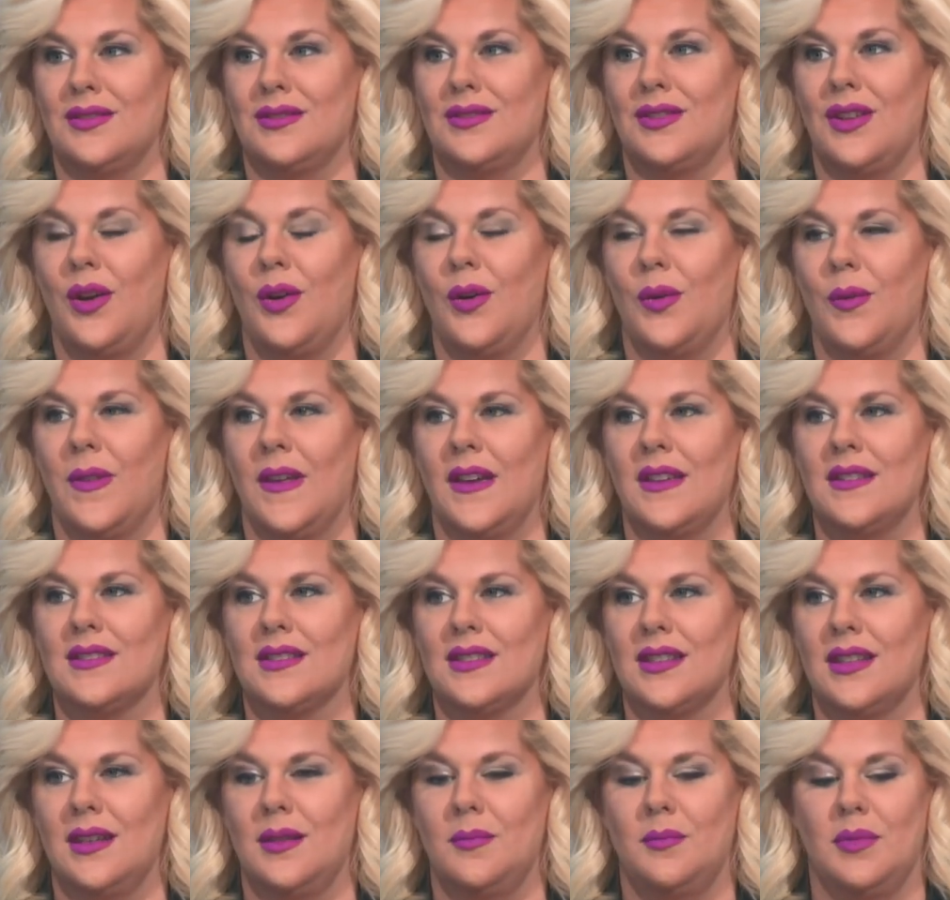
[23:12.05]
So
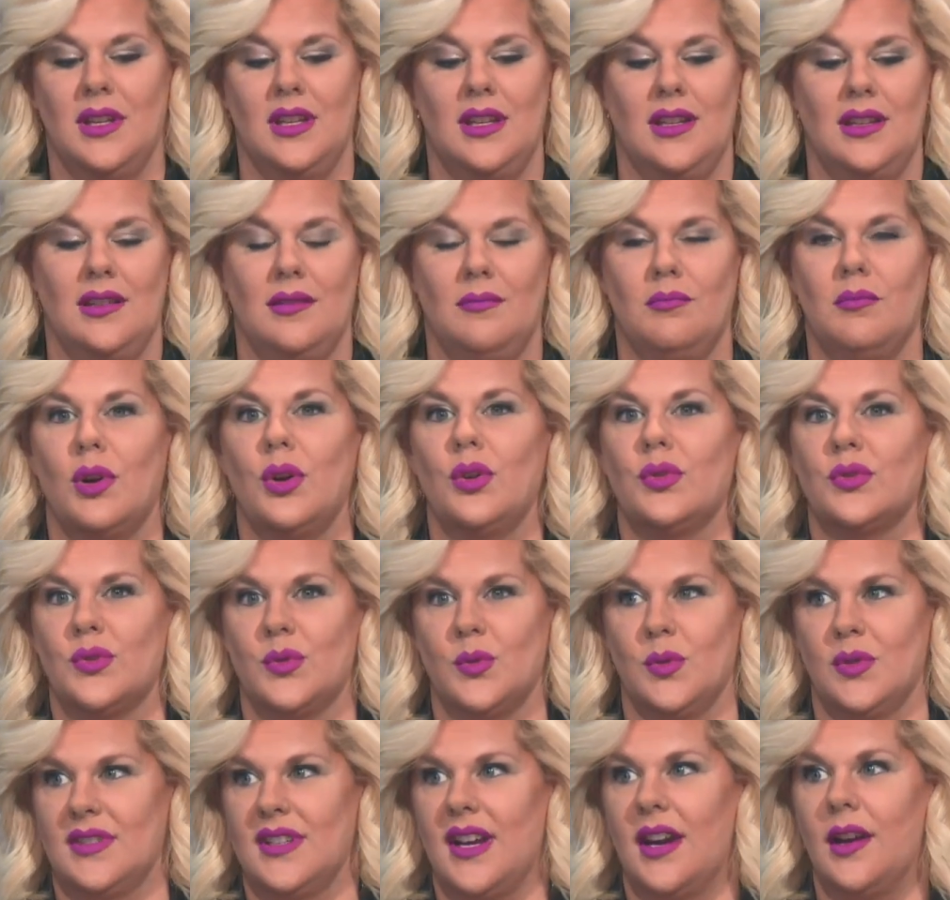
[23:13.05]
that's going to be
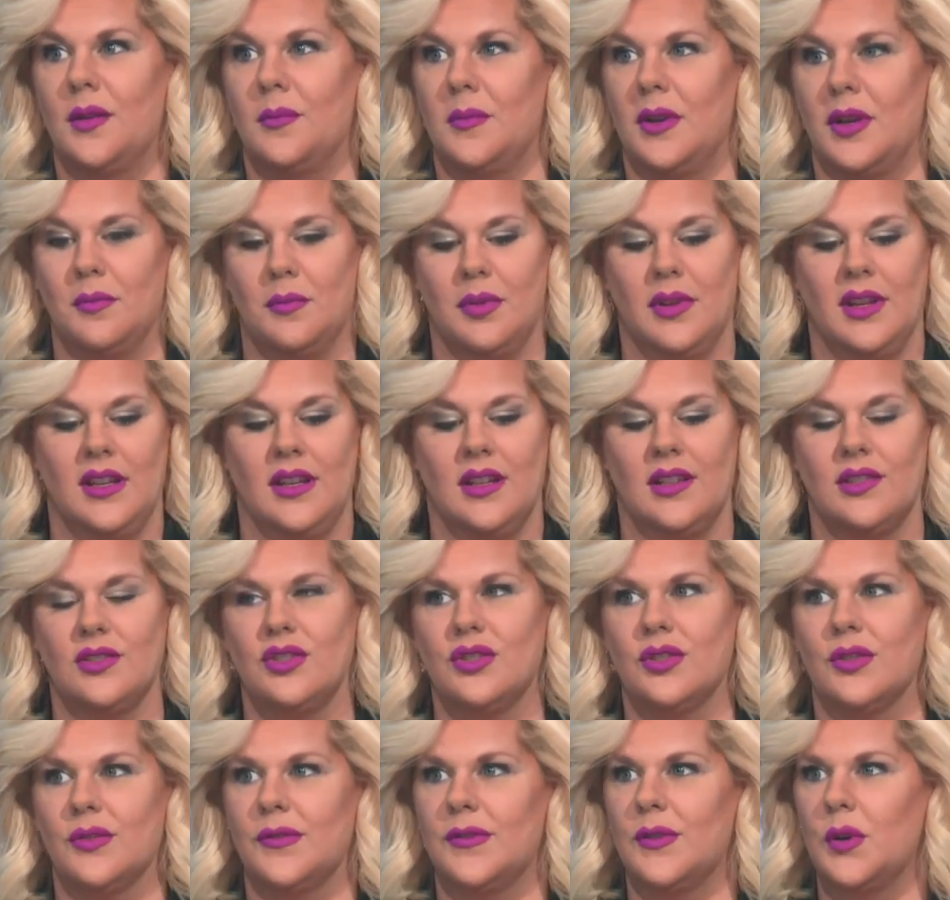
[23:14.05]
most retirement
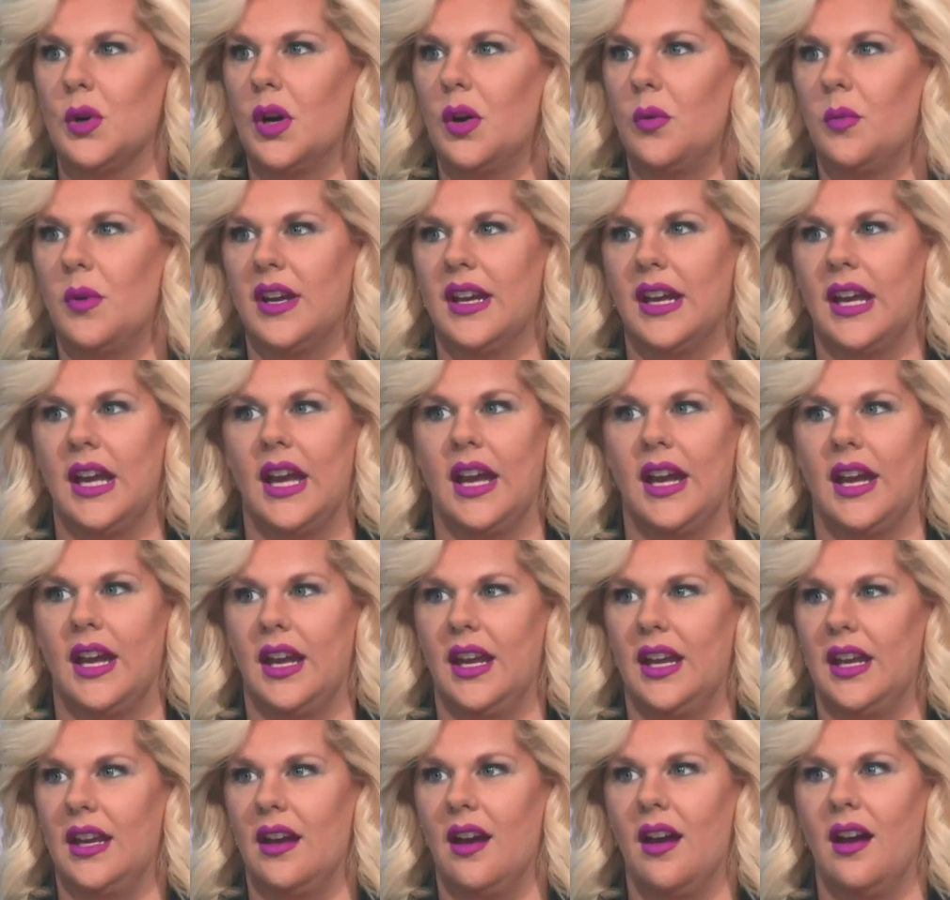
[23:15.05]
plans, your
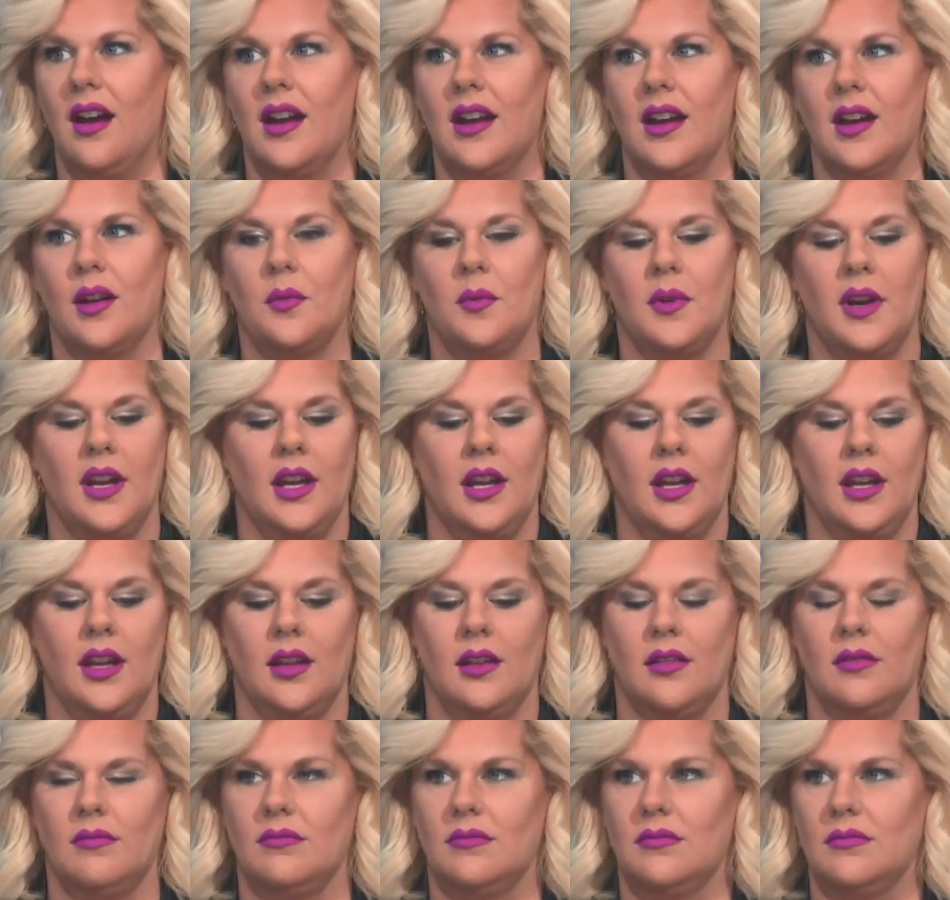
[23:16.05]
401k,
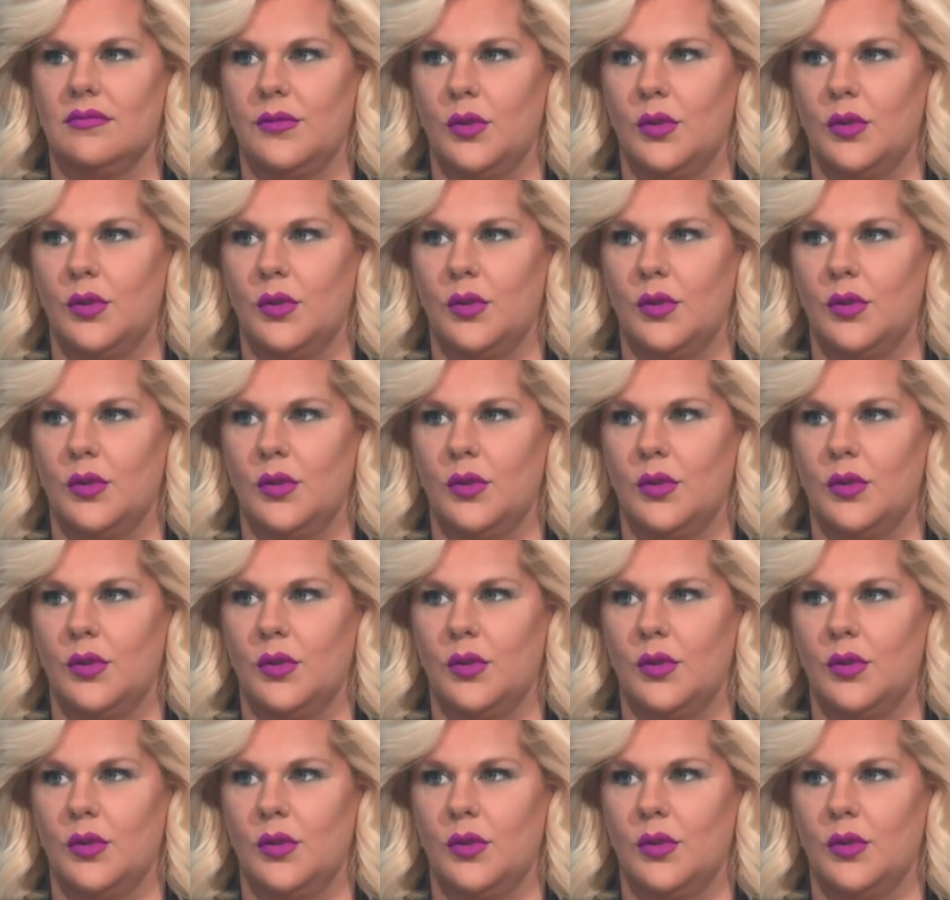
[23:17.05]
IRA,